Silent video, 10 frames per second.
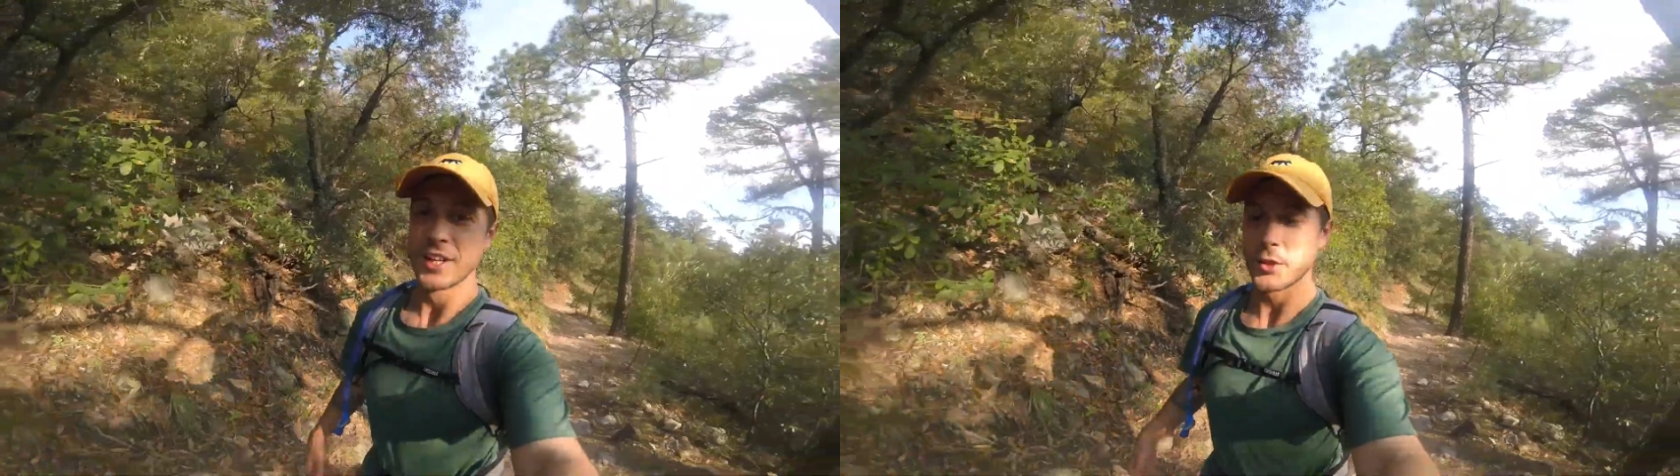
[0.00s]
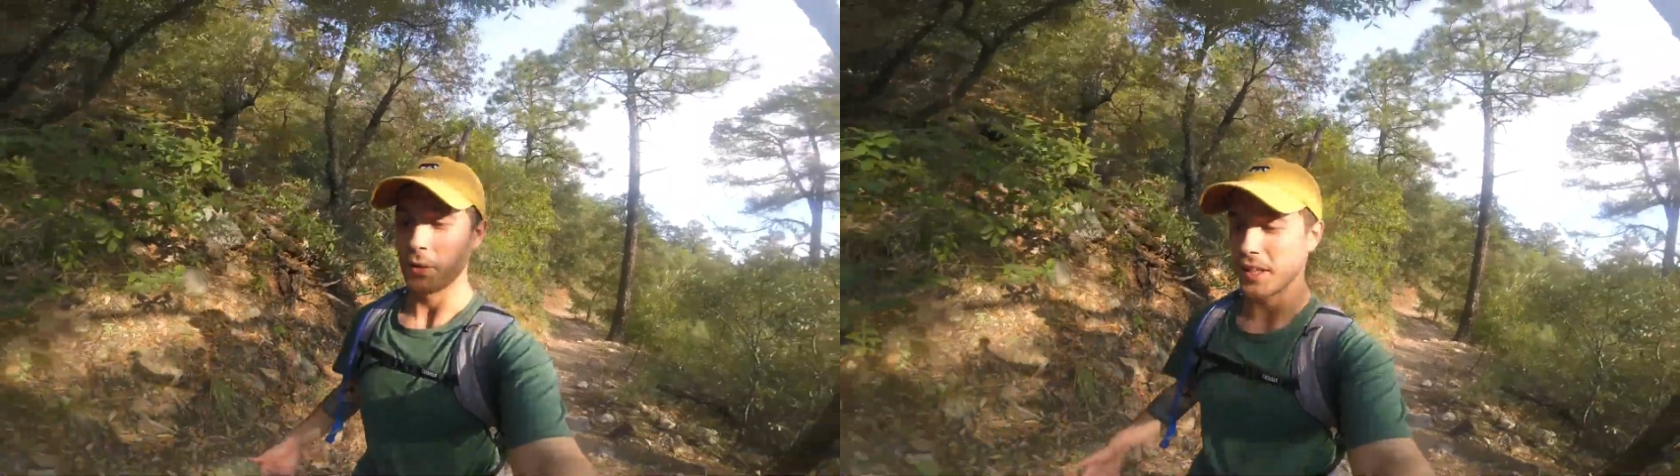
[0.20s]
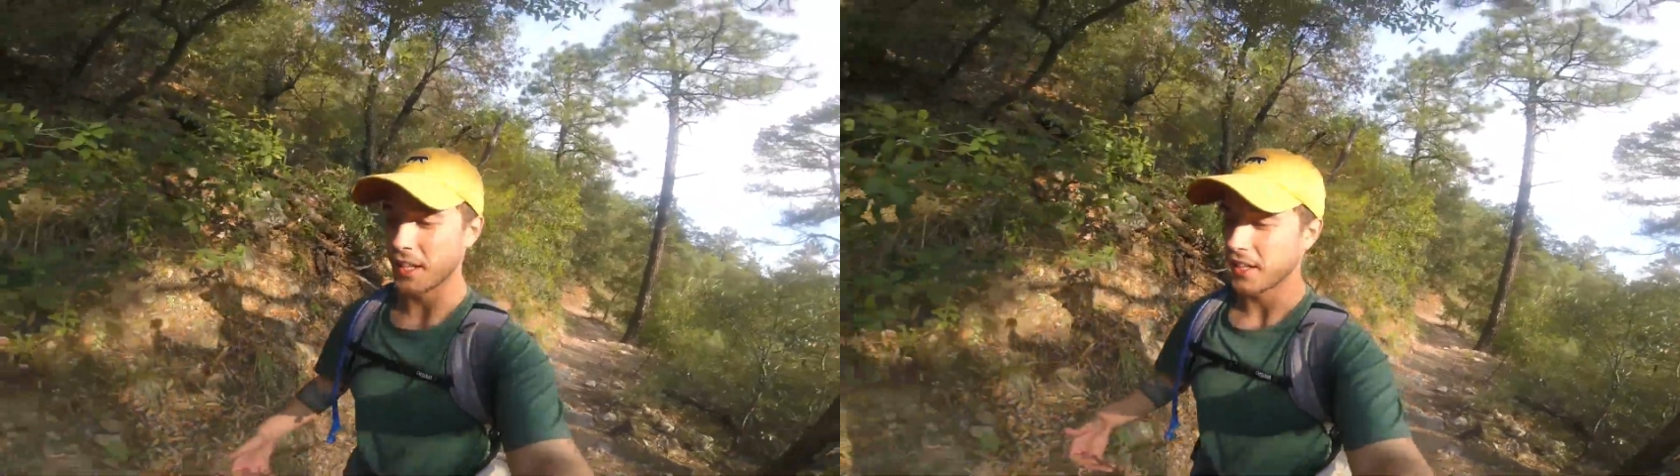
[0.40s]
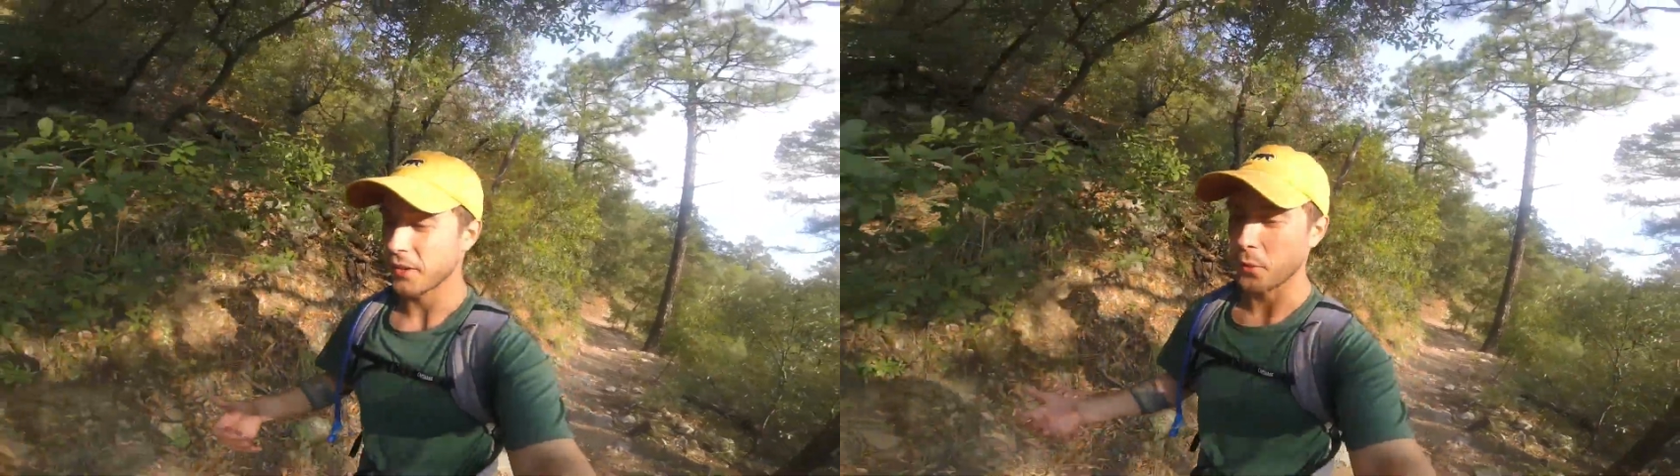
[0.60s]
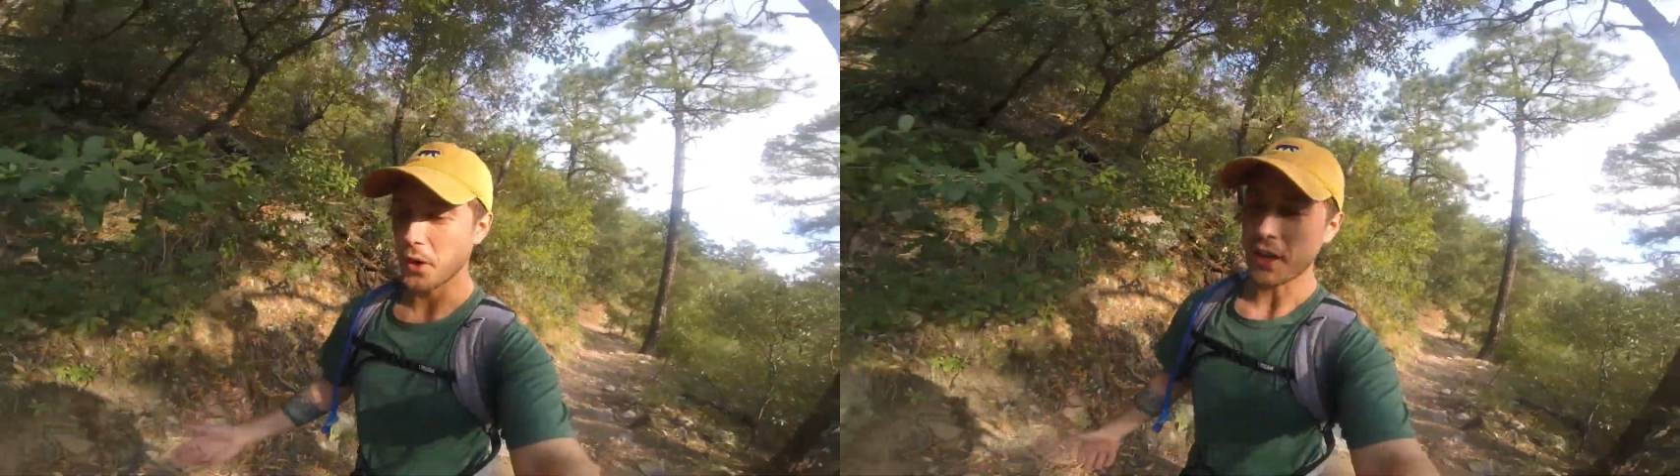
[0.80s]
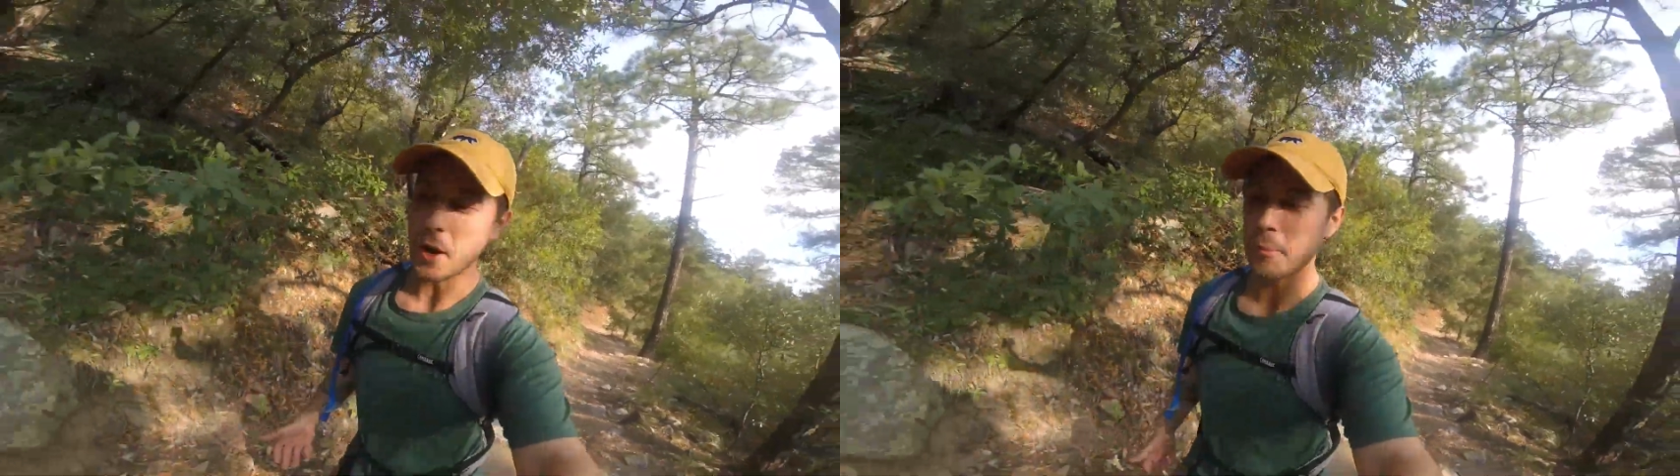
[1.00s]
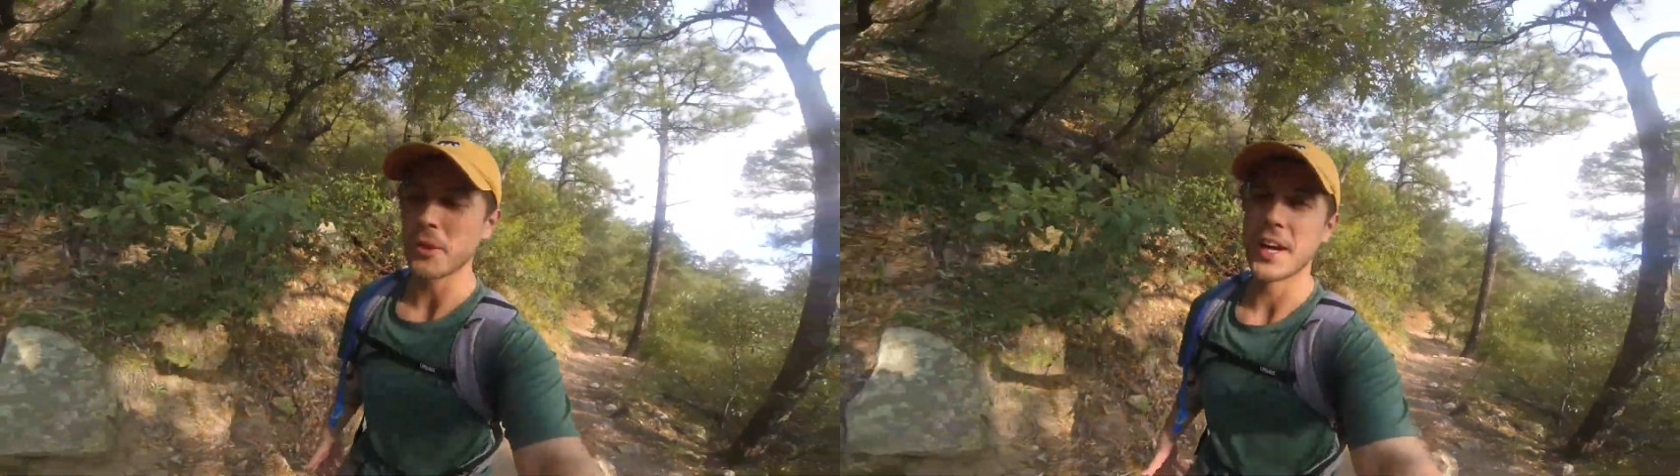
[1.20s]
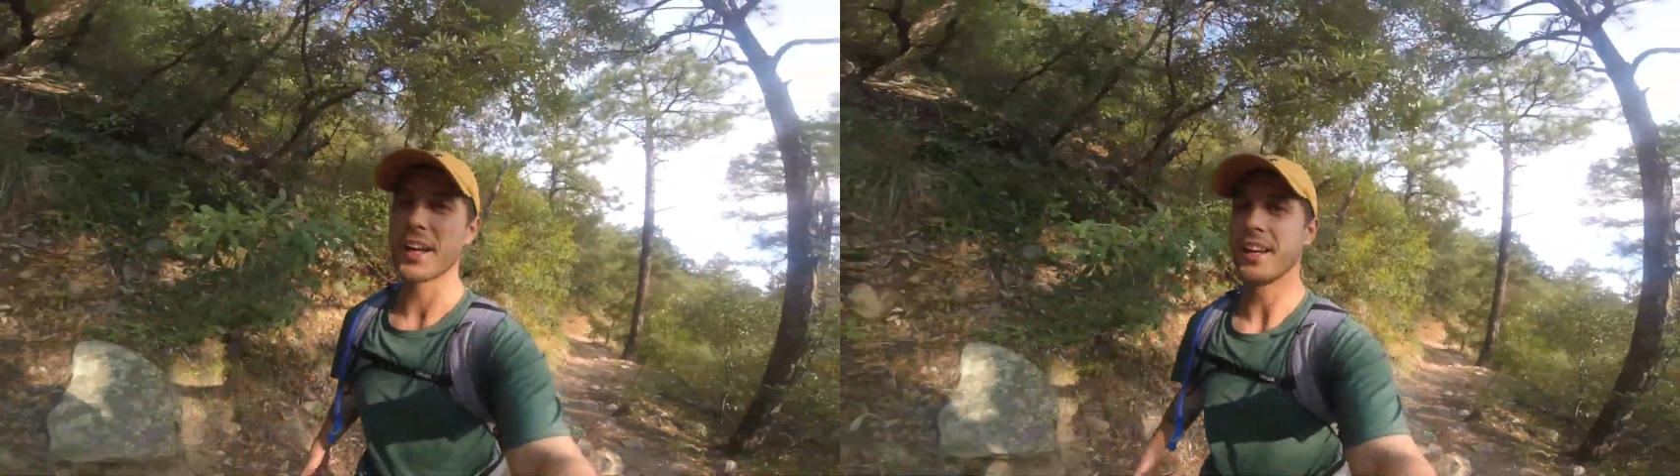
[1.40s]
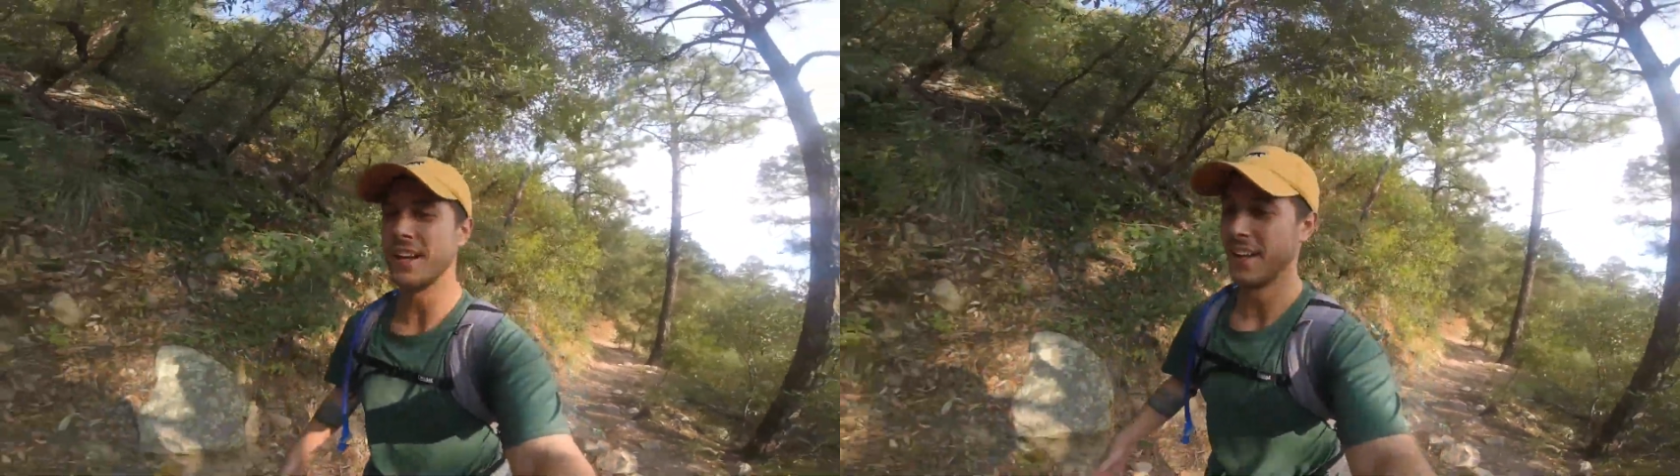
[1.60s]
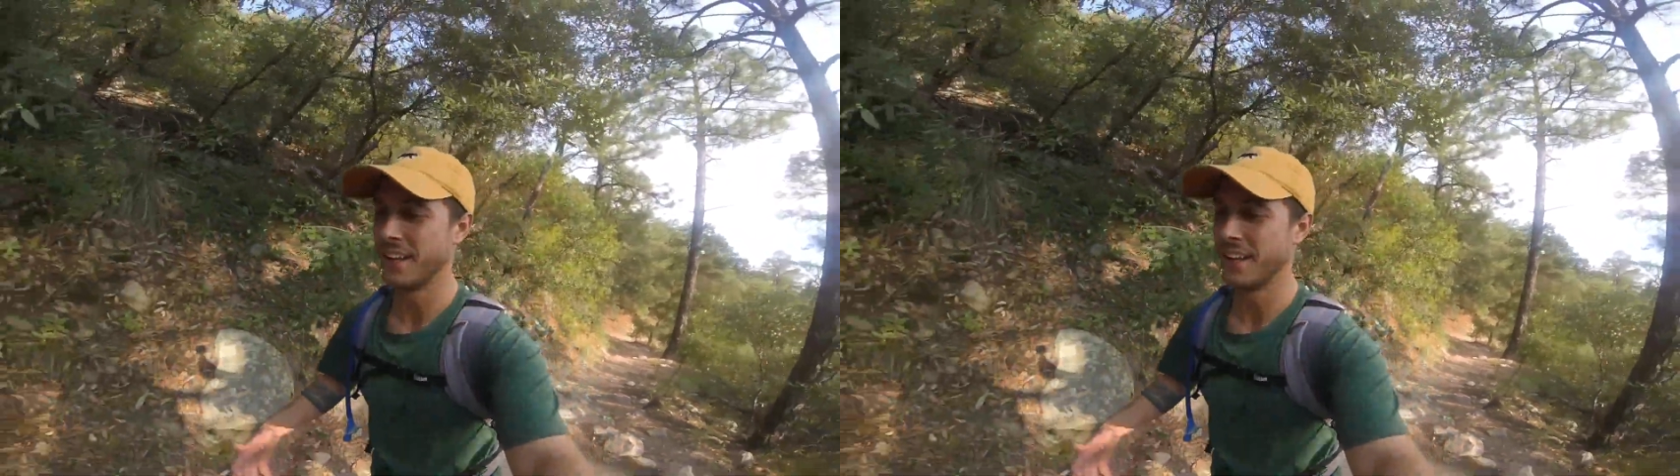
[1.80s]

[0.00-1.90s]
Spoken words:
doing a little workout plan.